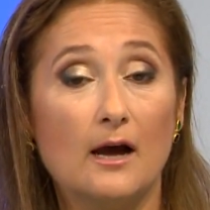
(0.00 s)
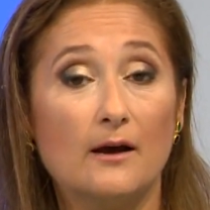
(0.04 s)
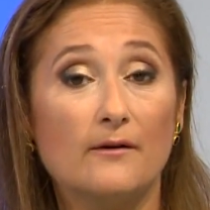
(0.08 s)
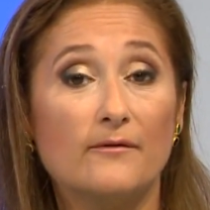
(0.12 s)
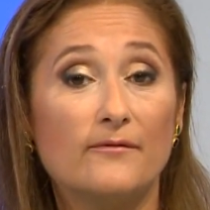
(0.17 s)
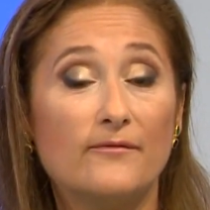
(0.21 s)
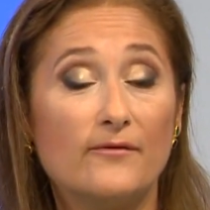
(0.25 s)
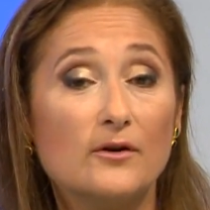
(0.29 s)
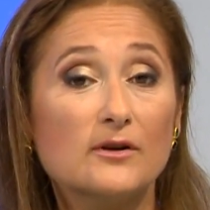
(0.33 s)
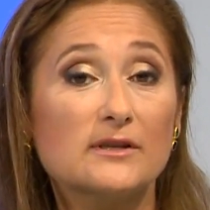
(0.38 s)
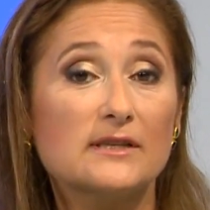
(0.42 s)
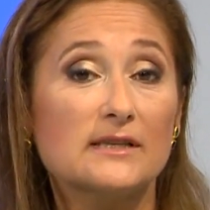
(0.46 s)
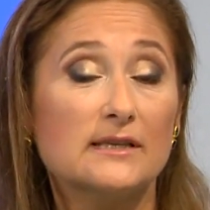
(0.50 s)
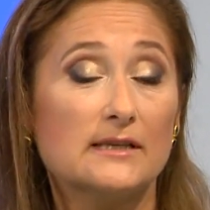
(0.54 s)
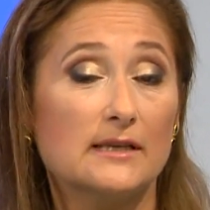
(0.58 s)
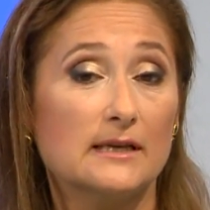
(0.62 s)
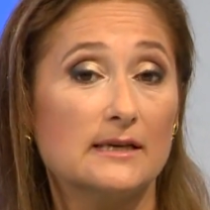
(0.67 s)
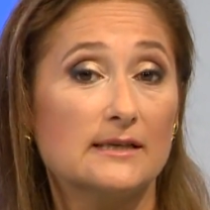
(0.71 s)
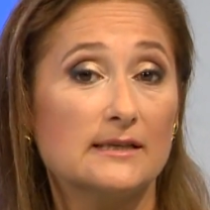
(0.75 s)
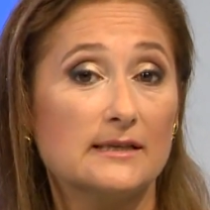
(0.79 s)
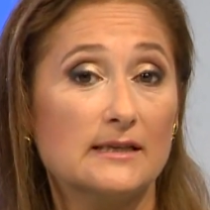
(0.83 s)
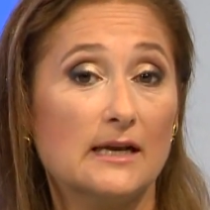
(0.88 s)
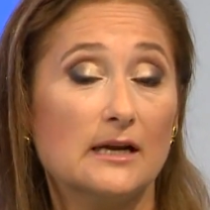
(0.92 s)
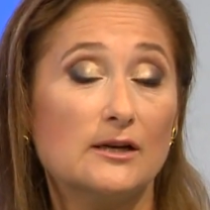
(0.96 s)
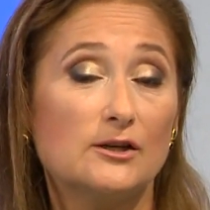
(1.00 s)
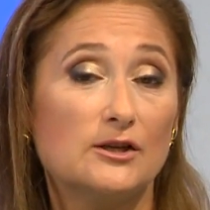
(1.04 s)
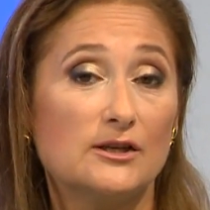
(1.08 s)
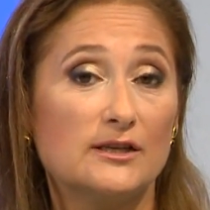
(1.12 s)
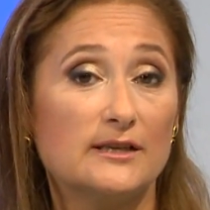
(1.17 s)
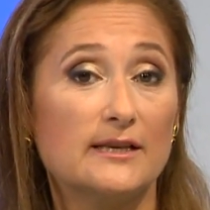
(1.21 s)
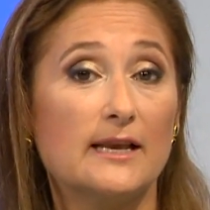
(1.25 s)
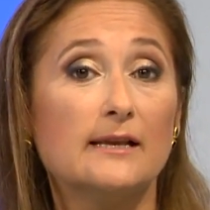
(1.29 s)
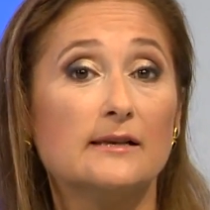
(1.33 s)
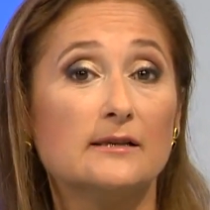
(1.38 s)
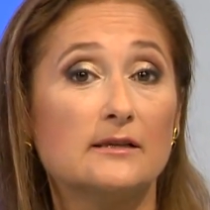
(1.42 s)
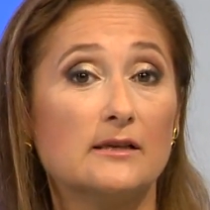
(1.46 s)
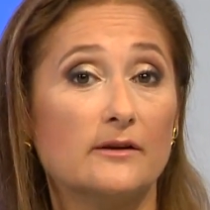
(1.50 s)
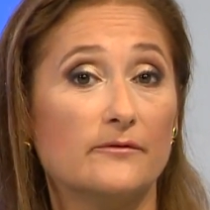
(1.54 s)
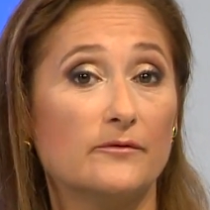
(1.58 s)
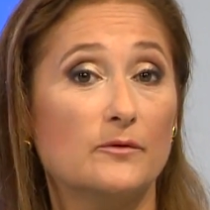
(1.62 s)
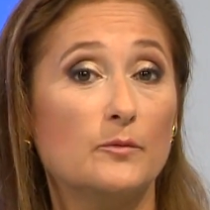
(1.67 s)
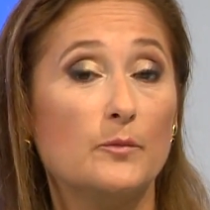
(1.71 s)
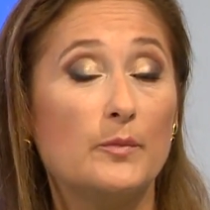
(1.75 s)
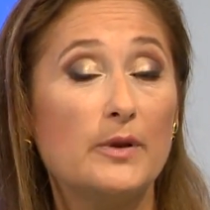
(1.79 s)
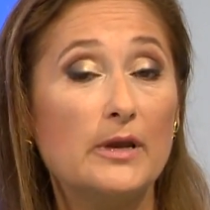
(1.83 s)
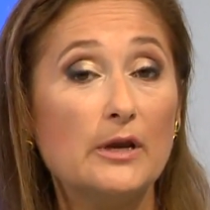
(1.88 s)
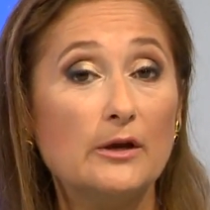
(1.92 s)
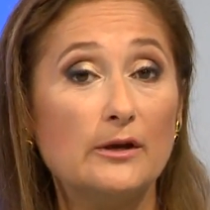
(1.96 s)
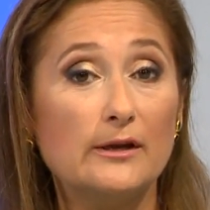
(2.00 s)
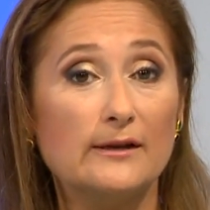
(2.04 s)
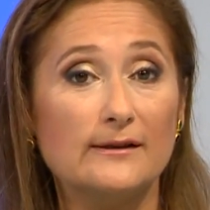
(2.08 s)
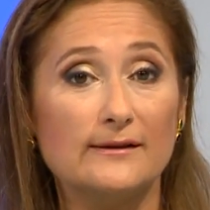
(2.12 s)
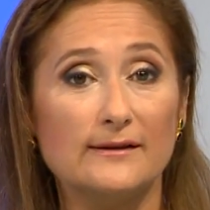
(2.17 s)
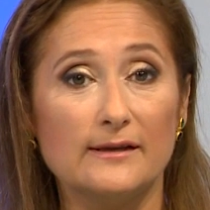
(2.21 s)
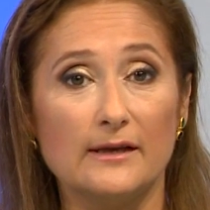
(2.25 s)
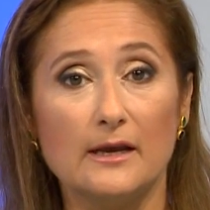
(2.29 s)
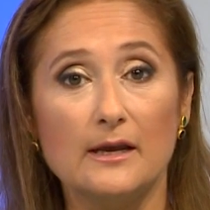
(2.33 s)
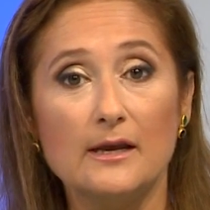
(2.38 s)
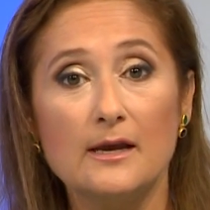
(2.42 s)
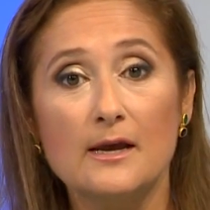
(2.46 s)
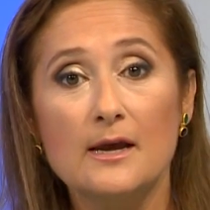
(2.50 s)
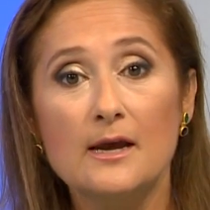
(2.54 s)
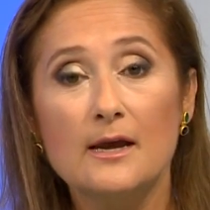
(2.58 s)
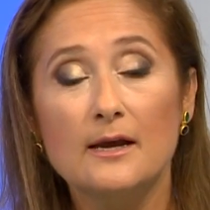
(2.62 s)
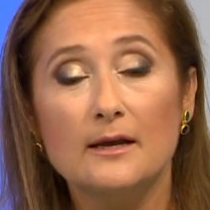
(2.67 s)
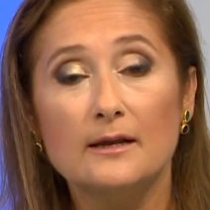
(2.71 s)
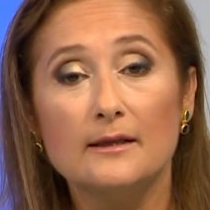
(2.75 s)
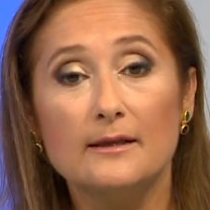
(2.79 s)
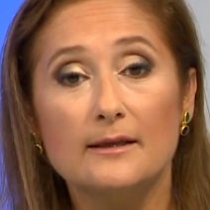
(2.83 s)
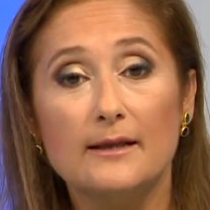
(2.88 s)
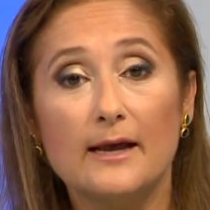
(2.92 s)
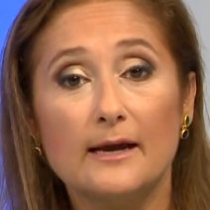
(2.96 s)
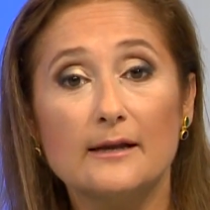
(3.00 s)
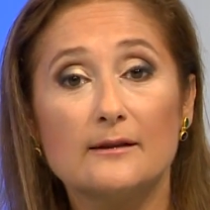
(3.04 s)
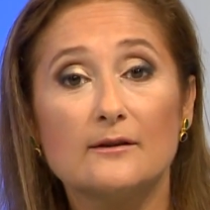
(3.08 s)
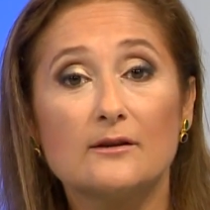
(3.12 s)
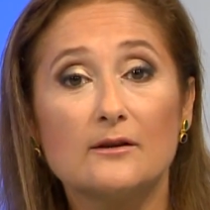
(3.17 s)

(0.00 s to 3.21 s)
foster such sense of impunity that